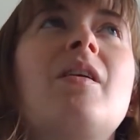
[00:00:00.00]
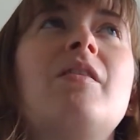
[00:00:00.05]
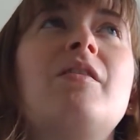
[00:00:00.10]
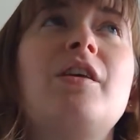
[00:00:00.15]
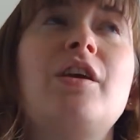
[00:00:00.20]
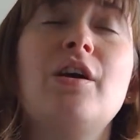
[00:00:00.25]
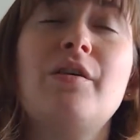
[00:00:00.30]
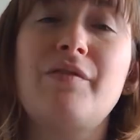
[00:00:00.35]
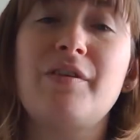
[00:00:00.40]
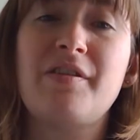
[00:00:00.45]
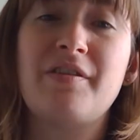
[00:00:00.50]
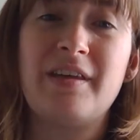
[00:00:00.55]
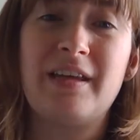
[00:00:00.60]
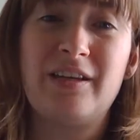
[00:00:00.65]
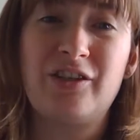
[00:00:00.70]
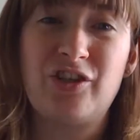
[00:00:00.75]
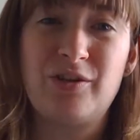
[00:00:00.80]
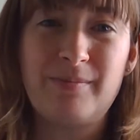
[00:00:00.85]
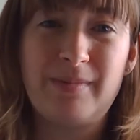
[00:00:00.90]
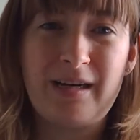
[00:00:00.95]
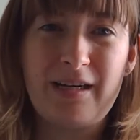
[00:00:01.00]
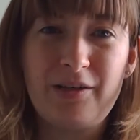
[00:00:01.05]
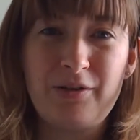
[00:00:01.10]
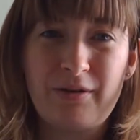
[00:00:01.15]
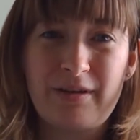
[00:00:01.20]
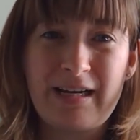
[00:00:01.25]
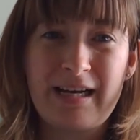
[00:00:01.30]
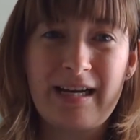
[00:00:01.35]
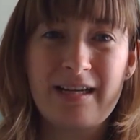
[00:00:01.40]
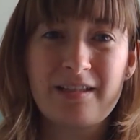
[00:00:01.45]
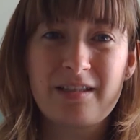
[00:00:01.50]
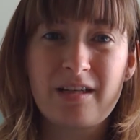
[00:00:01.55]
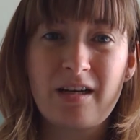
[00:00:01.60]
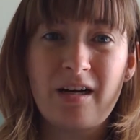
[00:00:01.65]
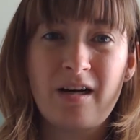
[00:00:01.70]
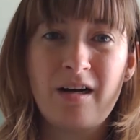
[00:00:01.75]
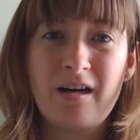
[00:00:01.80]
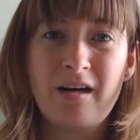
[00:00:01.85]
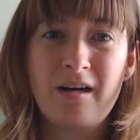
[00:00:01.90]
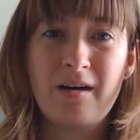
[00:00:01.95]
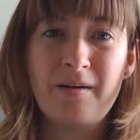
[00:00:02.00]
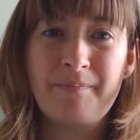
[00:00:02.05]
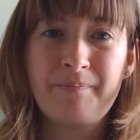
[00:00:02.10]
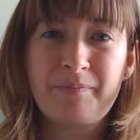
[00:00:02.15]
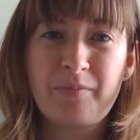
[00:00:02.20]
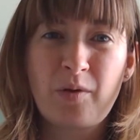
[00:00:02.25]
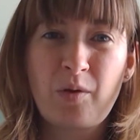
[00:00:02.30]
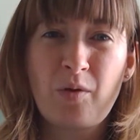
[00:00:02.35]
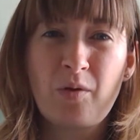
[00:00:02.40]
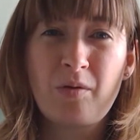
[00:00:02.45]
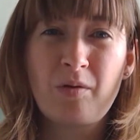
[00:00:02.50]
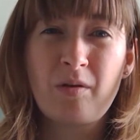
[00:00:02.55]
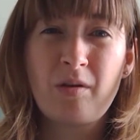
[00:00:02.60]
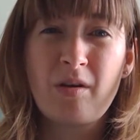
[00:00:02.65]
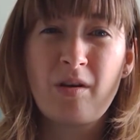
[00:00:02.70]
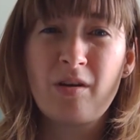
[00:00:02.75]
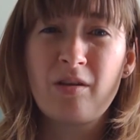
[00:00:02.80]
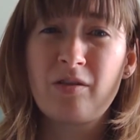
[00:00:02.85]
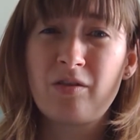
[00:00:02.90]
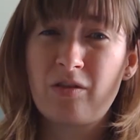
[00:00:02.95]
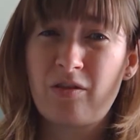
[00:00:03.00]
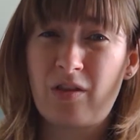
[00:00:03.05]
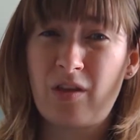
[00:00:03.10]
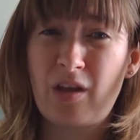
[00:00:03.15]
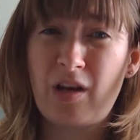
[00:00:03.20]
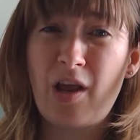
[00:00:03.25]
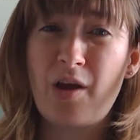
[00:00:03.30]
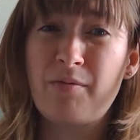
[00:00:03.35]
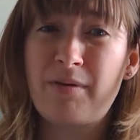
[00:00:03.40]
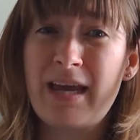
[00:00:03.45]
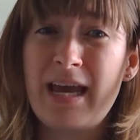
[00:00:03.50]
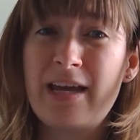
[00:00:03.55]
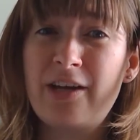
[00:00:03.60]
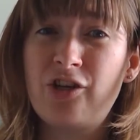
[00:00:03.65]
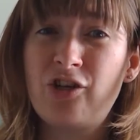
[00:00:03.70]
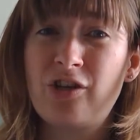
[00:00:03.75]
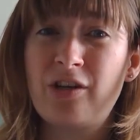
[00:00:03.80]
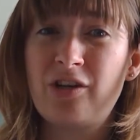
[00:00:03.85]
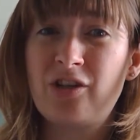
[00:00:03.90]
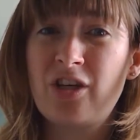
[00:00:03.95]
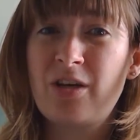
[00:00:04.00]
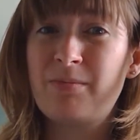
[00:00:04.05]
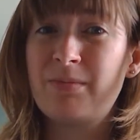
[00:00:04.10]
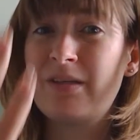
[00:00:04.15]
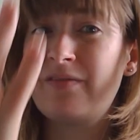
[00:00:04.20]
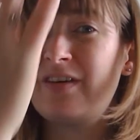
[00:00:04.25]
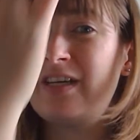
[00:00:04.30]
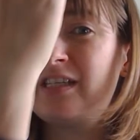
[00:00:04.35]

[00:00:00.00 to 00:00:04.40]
The other things you might look at are the location in terms of,